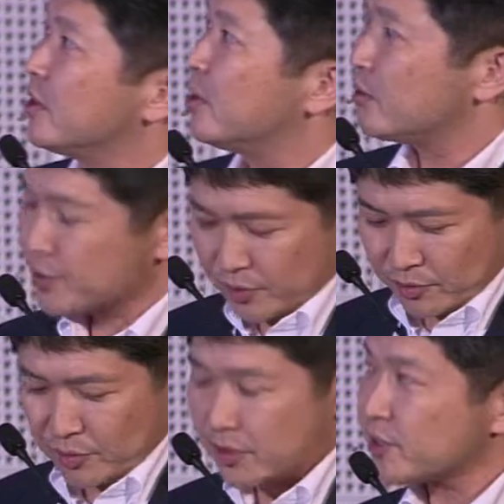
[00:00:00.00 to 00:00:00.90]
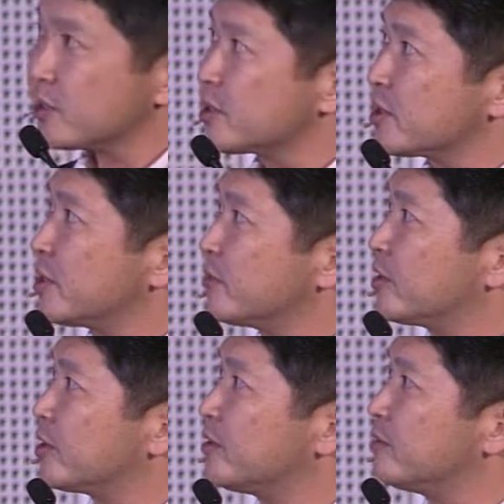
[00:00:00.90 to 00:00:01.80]
Also, this is
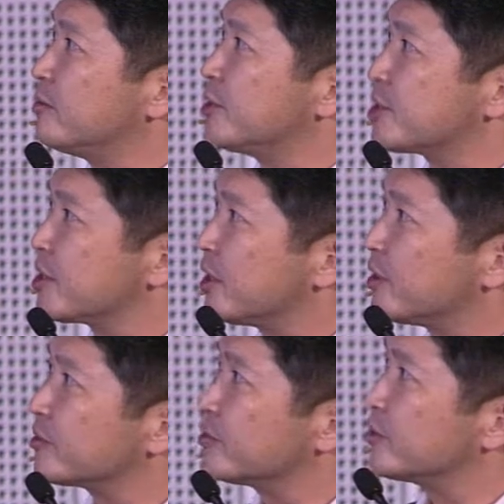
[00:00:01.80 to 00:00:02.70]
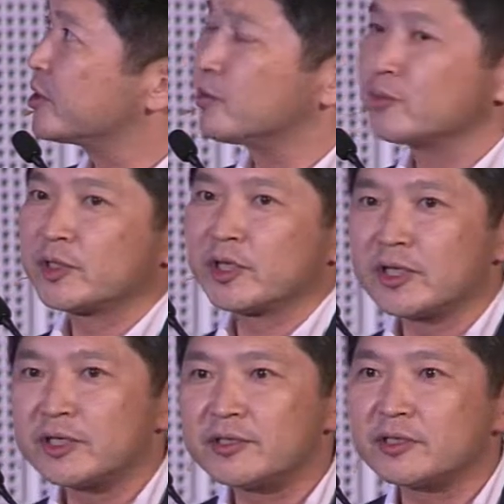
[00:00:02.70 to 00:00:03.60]
our result. We
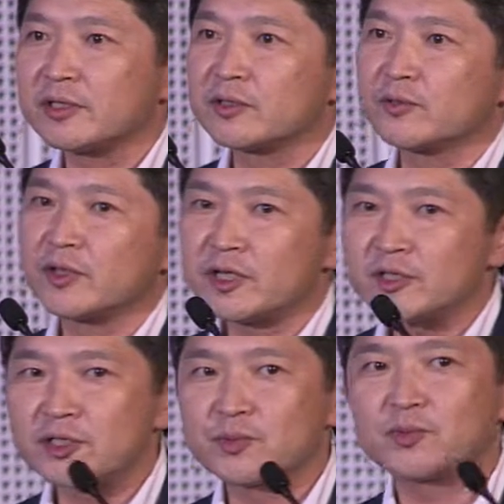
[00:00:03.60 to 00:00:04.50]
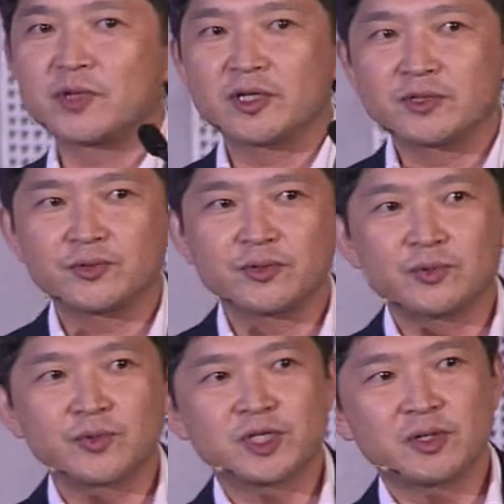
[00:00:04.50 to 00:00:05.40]
obtained the donated blood
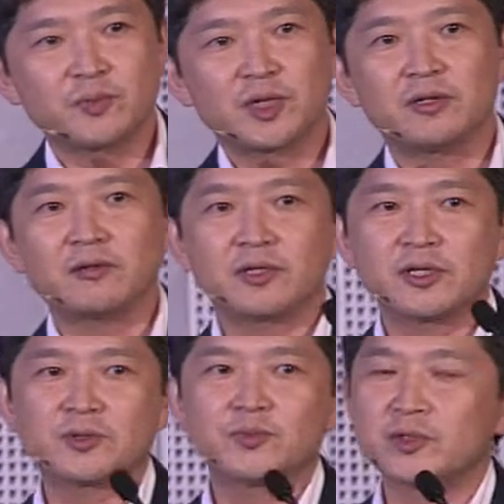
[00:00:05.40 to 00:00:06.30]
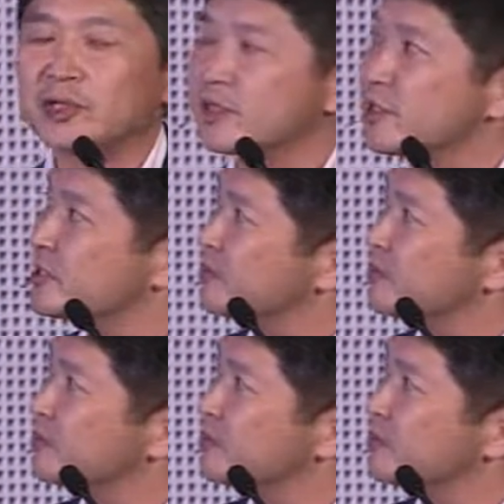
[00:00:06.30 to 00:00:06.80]
from Japan Red Cross,